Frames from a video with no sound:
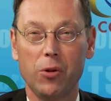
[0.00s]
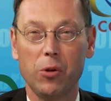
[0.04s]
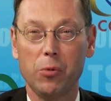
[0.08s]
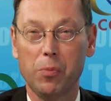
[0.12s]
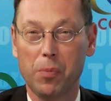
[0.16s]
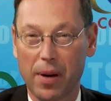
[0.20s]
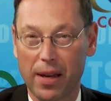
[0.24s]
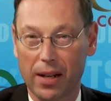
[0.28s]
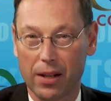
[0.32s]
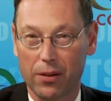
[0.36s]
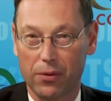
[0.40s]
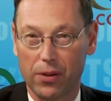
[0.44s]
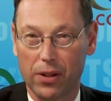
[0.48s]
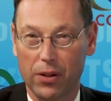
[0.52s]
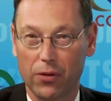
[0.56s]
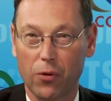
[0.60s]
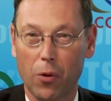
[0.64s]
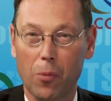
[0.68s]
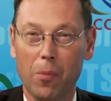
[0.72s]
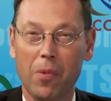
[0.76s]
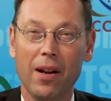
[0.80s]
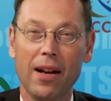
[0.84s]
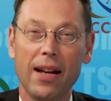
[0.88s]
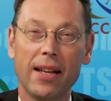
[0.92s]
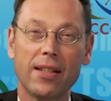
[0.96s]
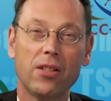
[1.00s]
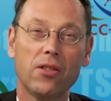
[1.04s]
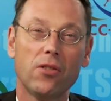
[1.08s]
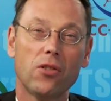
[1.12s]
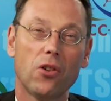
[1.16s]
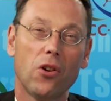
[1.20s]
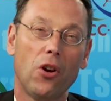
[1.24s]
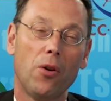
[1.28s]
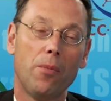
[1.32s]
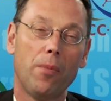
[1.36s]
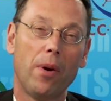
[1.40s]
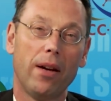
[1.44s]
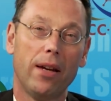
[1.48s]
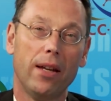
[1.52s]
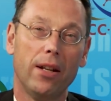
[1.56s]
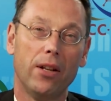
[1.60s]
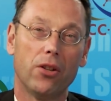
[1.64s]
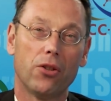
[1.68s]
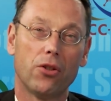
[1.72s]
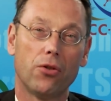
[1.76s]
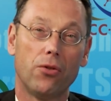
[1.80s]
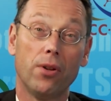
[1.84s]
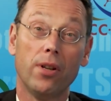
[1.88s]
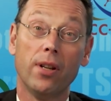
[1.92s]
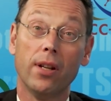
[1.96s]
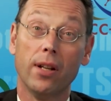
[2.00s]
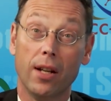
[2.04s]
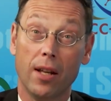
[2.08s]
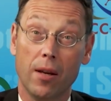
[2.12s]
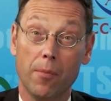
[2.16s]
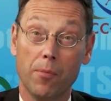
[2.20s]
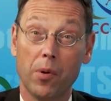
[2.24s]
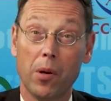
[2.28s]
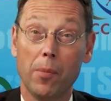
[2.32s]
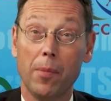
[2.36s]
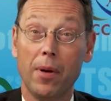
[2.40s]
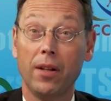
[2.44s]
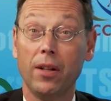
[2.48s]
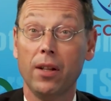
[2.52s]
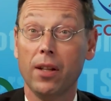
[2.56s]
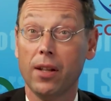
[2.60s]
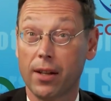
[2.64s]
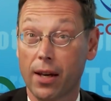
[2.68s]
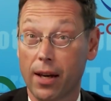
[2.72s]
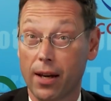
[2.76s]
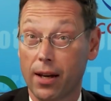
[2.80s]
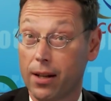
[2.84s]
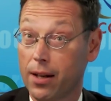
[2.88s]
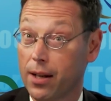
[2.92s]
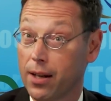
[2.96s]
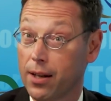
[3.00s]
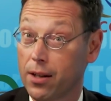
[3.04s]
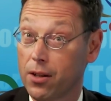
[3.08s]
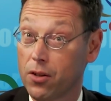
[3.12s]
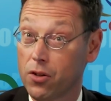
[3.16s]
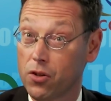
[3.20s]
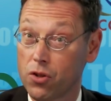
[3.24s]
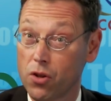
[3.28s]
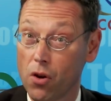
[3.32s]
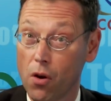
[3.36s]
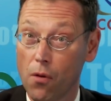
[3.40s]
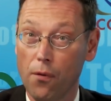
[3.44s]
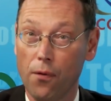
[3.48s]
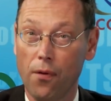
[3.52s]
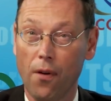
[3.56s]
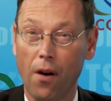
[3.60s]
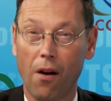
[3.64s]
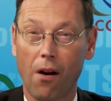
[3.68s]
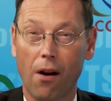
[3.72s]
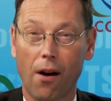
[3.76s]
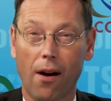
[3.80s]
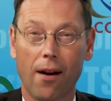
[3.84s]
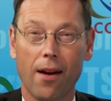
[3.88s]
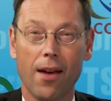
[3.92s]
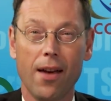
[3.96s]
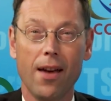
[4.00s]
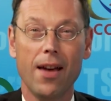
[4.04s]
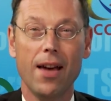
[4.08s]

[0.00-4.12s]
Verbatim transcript: to benefit from lessons learned by industry in implementing KKDIK so far.